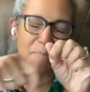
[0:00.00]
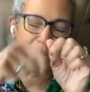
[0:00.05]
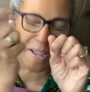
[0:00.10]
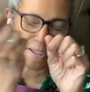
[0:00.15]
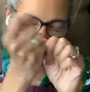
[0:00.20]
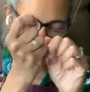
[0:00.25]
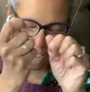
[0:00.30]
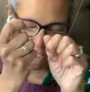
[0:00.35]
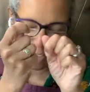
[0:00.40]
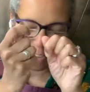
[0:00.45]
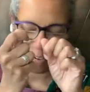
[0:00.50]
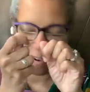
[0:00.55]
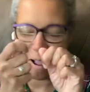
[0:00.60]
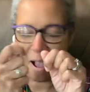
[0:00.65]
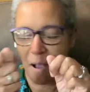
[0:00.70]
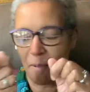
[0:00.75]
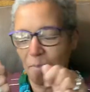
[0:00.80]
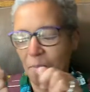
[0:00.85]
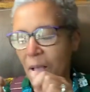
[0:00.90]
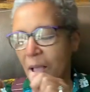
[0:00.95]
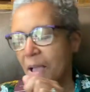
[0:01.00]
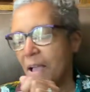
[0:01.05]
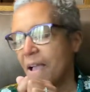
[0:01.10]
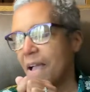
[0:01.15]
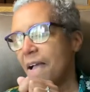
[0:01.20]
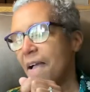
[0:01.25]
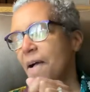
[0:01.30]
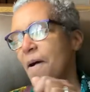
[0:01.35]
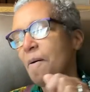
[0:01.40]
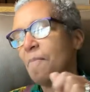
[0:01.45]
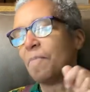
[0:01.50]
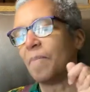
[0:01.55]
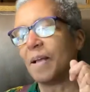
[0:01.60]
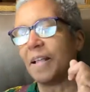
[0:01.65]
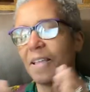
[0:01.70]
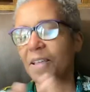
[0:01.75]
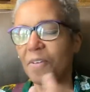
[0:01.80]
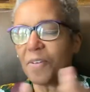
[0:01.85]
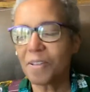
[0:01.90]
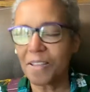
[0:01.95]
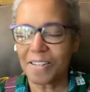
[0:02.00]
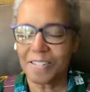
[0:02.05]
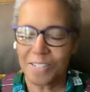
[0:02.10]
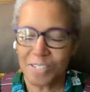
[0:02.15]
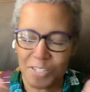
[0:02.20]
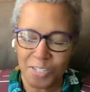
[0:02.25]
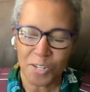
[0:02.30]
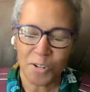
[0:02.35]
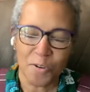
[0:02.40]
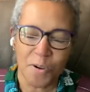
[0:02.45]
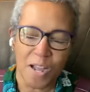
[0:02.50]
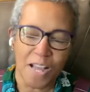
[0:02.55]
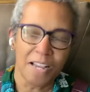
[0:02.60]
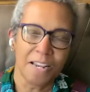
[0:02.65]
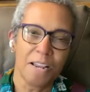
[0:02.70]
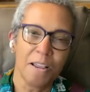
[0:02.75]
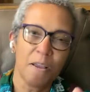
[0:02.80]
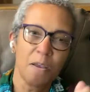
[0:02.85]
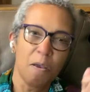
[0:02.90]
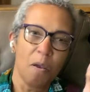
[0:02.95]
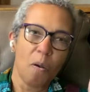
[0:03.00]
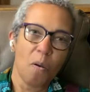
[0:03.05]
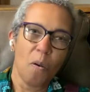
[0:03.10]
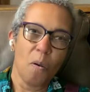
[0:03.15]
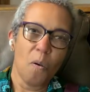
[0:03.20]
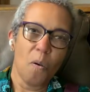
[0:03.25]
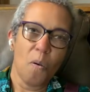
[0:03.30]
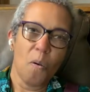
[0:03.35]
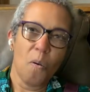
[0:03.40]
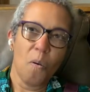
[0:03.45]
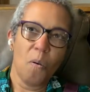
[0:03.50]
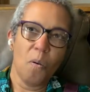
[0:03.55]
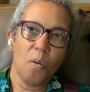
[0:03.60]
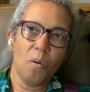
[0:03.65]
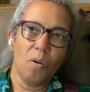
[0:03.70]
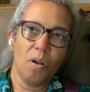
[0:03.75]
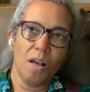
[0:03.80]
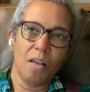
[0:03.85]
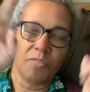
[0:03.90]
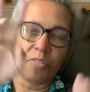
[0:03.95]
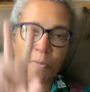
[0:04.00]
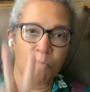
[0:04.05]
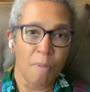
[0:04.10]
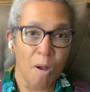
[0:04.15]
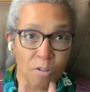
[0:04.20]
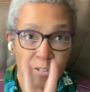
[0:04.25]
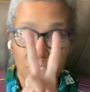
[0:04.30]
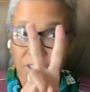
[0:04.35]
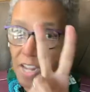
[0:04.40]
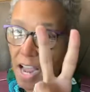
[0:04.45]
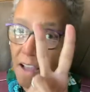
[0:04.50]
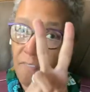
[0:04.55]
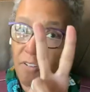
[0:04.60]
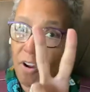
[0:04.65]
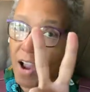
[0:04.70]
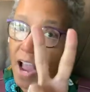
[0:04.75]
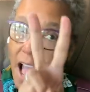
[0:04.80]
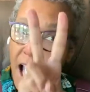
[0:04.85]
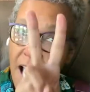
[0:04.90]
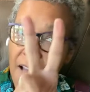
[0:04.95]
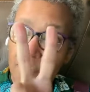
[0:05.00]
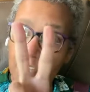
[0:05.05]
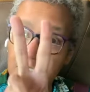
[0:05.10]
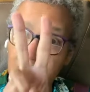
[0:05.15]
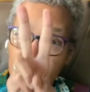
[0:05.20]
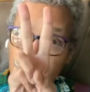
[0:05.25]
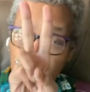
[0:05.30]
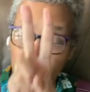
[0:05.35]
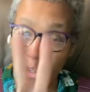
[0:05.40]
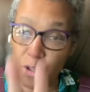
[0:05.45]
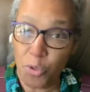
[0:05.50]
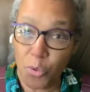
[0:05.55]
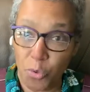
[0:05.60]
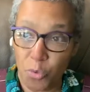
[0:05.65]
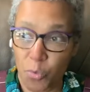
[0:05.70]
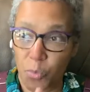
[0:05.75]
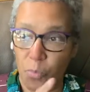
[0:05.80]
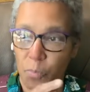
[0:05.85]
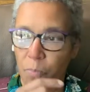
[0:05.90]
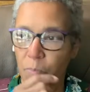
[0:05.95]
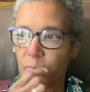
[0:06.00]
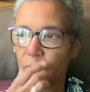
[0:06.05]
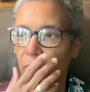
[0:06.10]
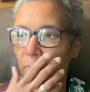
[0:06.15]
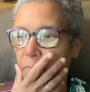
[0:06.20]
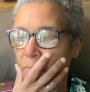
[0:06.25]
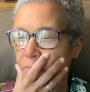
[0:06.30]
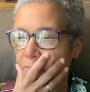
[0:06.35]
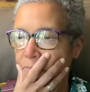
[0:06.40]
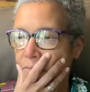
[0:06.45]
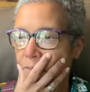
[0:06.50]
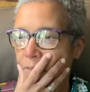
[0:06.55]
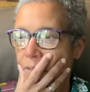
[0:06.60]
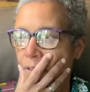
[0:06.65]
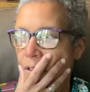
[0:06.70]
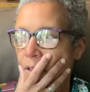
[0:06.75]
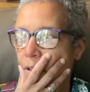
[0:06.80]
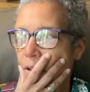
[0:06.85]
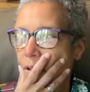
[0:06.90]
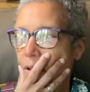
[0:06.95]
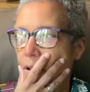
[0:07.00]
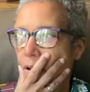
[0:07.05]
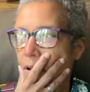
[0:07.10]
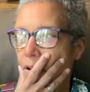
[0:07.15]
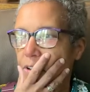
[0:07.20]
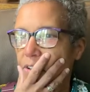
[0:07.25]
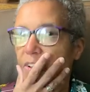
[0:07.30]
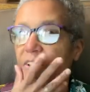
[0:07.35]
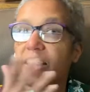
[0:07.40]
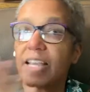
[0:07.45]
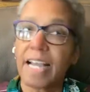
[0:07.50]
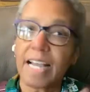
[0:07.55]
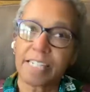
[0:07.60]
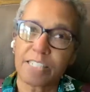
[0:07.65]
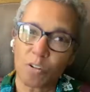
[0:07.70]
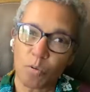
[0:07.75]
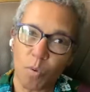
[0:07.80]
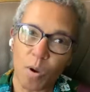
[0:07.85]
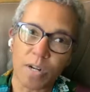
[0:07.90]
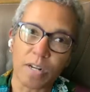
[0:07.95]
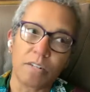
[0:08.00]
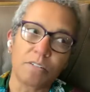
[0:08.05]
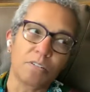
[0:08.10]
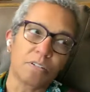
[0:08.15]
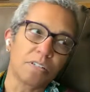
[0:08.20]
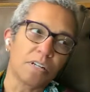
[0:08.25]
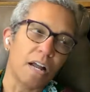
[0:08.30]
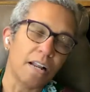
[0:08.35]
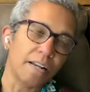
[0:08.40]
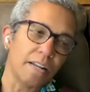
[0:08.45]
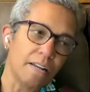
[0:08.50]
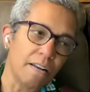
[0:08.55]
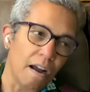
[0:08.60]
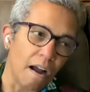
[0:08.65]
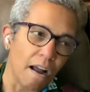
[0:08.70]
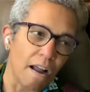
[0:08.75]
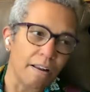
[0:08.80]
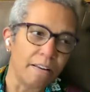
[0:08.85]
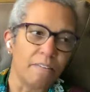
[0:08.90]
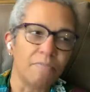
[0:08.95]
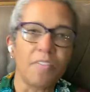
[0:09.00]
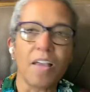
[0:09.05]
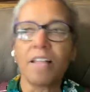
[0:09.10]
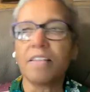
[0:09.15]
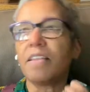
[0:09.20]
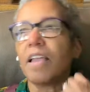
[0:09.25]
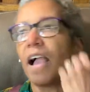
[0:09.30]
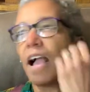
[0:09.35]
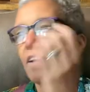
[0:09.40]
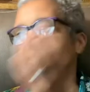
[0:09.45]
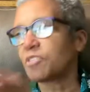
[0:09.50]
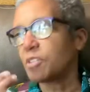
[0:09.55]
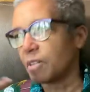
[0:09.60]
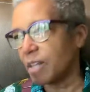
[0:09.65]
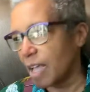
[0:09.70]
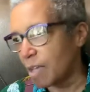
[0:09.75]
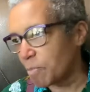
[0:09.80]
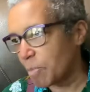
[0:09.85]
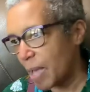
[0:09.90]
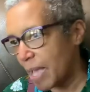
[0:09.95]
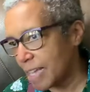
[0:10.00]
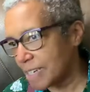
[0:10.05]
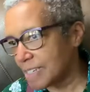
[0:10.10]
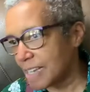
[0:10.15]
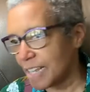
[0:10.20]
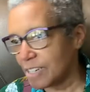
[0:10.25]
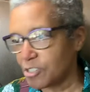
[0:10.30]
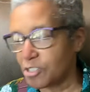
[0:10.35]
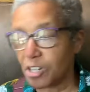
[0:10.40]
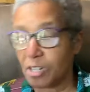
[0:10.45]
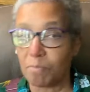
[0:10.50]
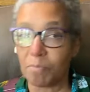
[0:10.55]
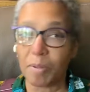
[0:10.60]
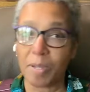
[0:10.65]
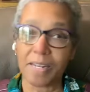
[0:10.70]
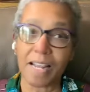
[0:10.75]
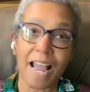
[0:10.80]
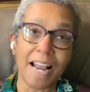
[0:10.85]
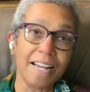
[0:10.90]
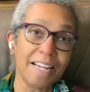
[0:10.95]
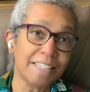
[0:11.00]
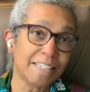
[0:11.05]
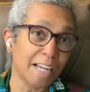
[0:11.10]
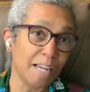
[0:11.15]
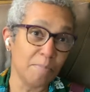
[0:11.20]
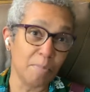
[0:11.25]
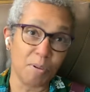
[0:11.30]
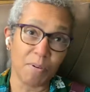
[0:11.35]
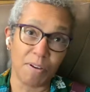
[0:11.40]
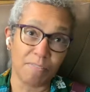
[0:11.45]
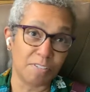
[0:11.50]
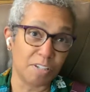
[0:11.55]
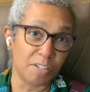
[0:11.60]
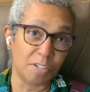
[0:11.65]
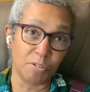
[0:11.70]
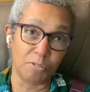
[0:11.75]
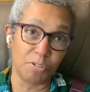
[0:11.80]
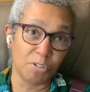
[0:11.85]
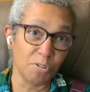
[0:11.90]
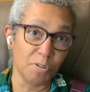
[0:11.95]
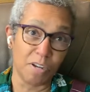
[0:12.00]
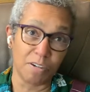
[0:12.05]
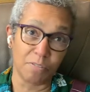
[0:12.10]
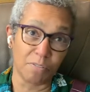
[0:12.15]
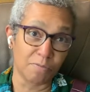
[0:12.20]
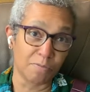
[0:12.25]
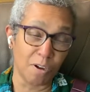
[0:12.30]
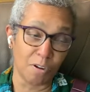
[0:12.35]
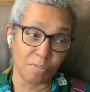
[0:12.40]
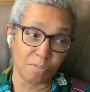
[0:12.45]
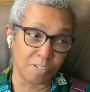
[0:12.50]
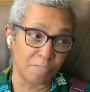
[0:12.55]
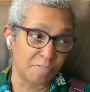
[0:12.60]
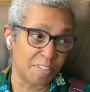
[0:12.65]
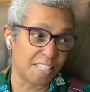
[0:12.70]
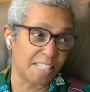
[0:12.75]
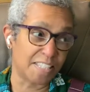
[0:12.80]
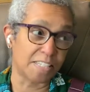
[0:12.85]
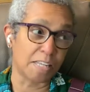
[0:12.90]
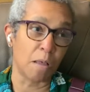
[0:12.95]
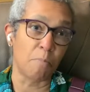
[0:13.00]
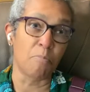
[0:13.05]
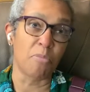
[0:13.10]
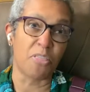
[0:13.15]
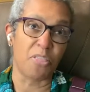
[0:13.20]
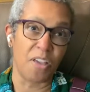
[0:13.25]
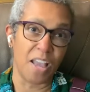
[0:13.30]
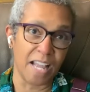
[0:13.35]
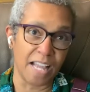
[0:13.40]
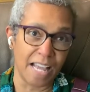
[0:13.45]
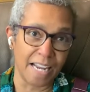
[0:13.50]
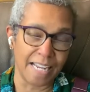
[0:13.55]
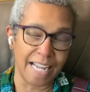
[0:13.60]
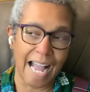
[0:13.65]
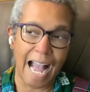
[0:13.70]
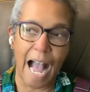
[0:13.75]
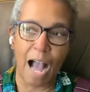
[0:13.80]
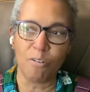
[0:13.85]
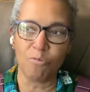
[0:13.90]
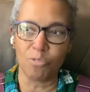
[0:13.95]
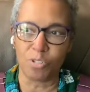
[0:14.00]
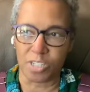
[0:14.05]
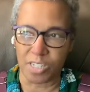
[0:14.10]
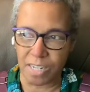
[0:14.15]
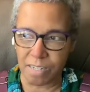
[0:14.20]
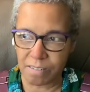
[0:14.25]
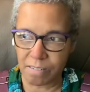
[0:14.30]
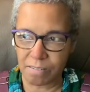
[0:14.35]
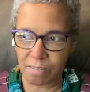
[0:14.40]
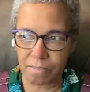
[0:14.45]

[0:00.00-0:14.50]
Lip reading: pick the other up. But you can do it. The most you ever have is two. Till you get to 199, and then you have to, like, pay attention. But anytime you have to do 200 rows of something and count it,